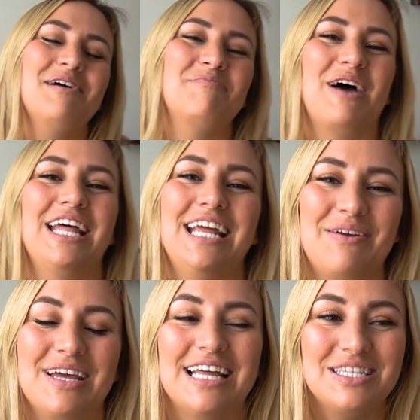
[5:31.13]
But
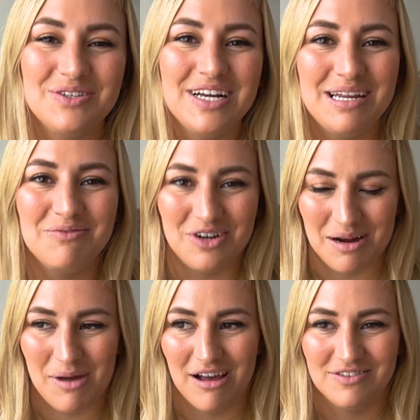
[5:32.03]
anyway, that's who I named
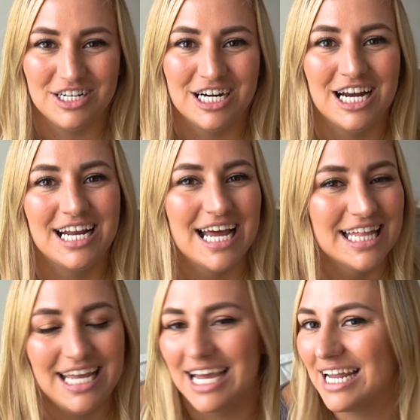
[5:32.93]
Graham after. And
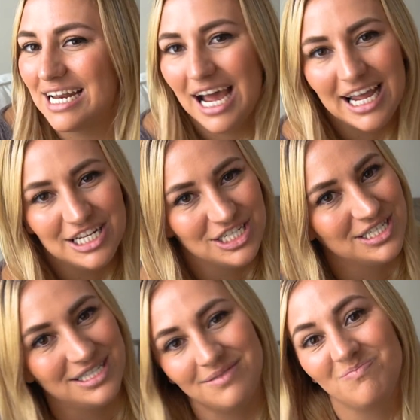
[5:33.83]
Elliot, it
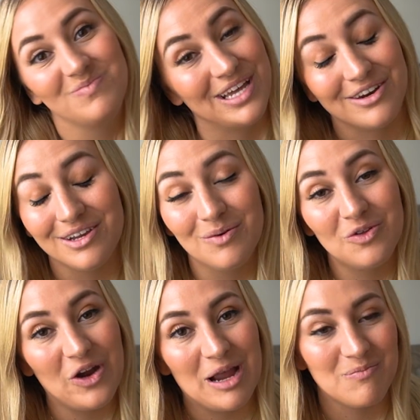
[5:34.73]
just sounded good with
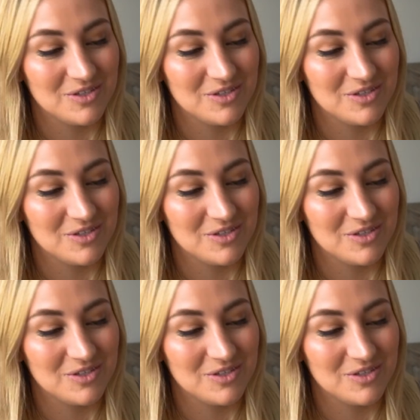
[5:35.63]
Graham.